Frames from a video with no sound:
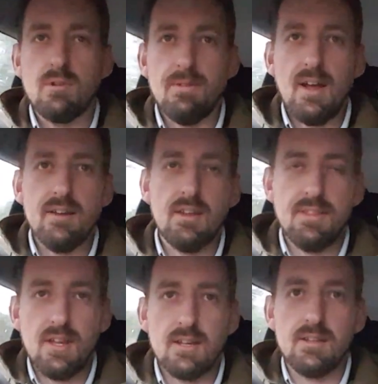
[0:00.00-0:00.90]
had, I
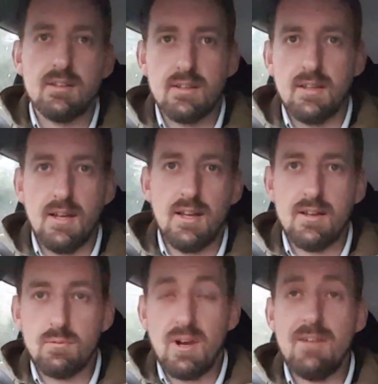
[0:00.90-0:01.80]
think,
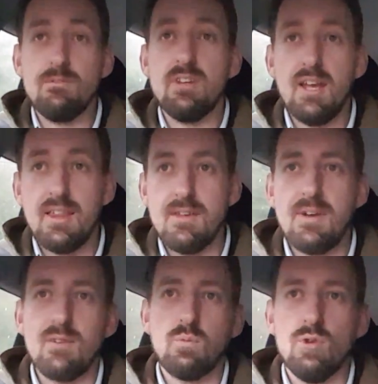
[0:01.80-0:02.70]
well, every day they've
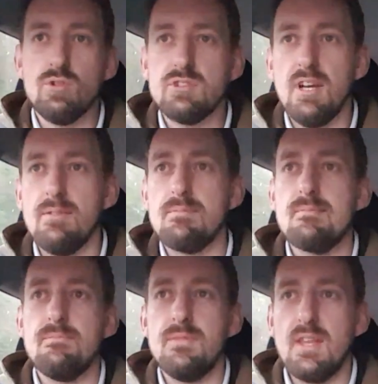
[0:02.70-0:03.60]
had water
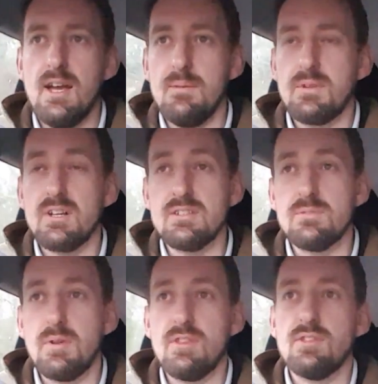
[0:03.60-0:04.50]
because it's
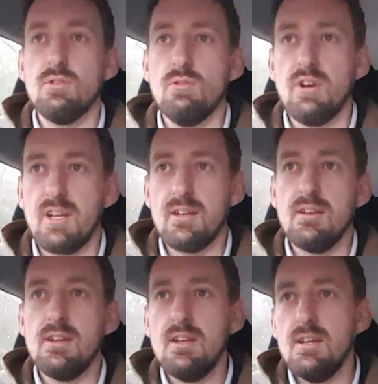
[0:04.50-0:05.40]
been thawing
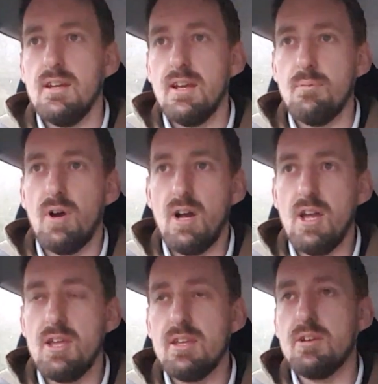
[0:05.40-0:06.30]
by
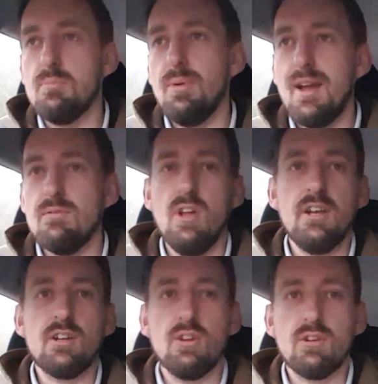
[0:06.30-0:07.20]
about
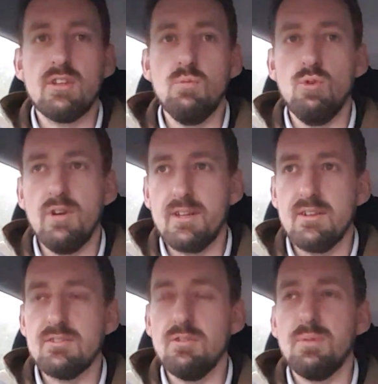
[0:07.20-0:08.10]
9 o'clock in the morning, so
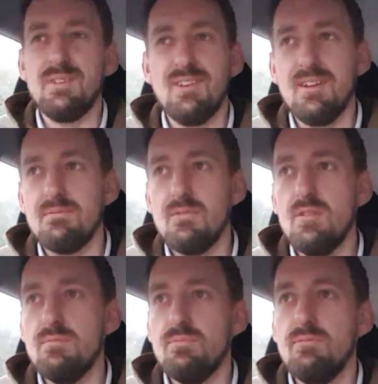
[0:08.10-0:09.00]
it's not been like
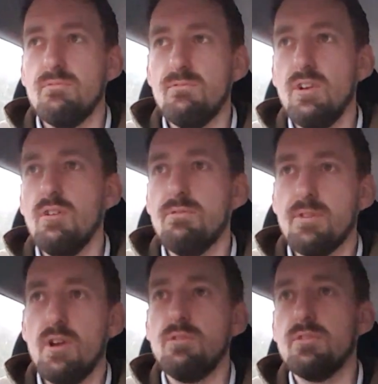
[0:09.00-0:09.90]
real
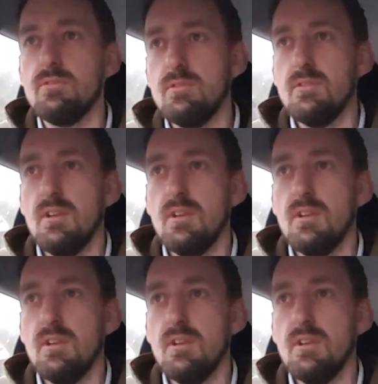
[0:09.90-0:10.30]
frozen.